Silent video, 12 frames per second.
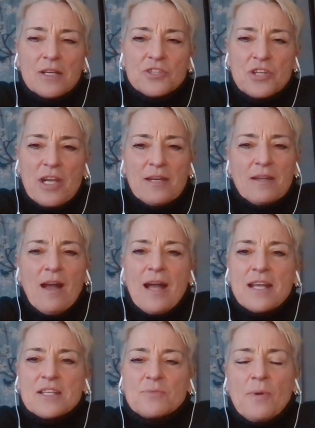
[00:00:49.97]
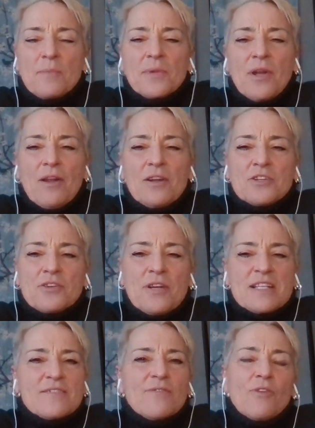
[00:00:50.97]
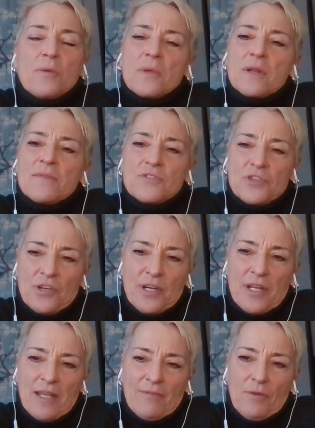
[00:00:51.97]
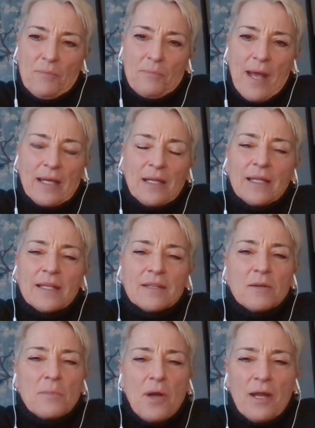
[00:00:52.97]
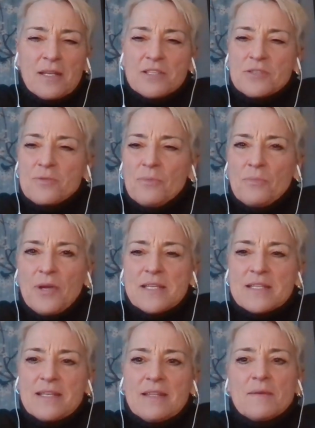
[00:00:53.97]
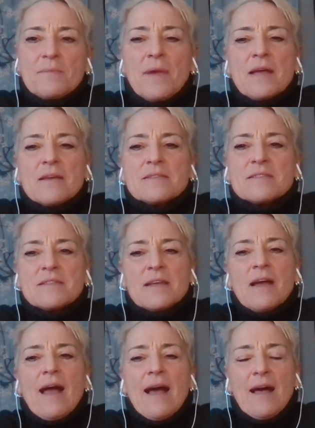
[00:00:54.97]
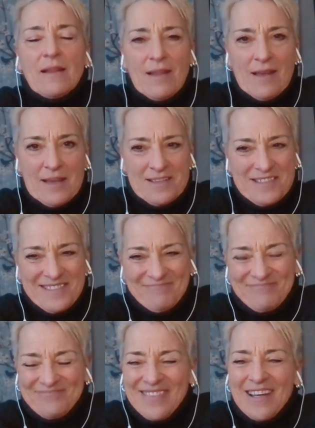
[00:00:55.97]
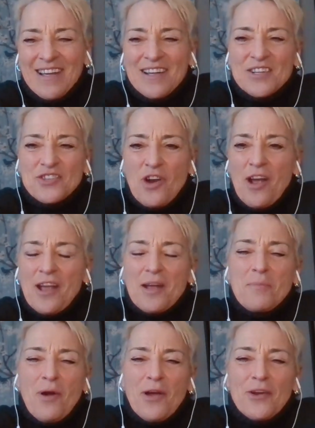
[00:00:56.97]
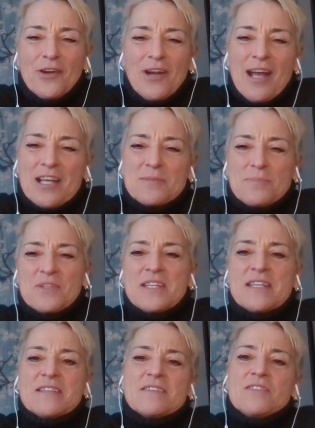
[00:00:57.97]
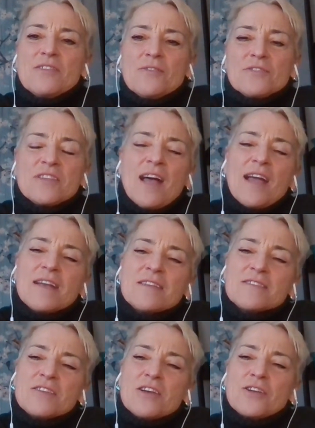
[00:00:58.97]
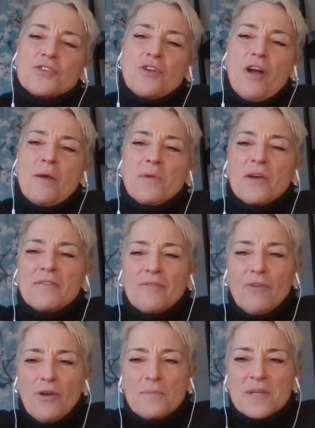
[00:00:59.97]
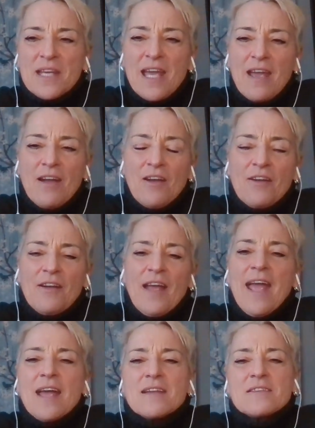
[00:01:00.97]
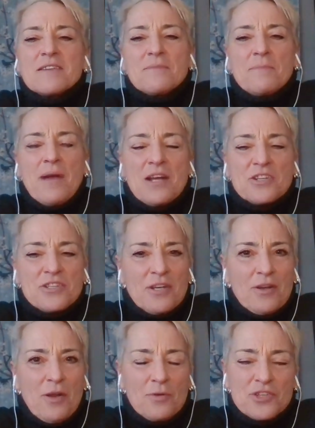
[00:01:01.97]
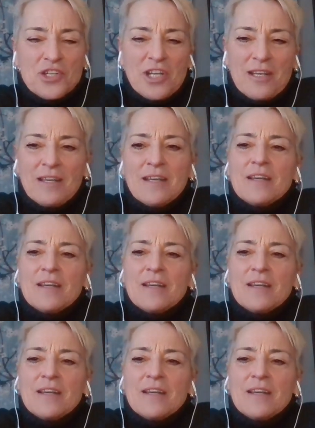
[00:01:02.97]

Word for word: Jane guides women on a transformative journey from battling their bodies to embracing them as allies drawing upon her expertise in neuroscience, trauma informed care, and compassionate coaching.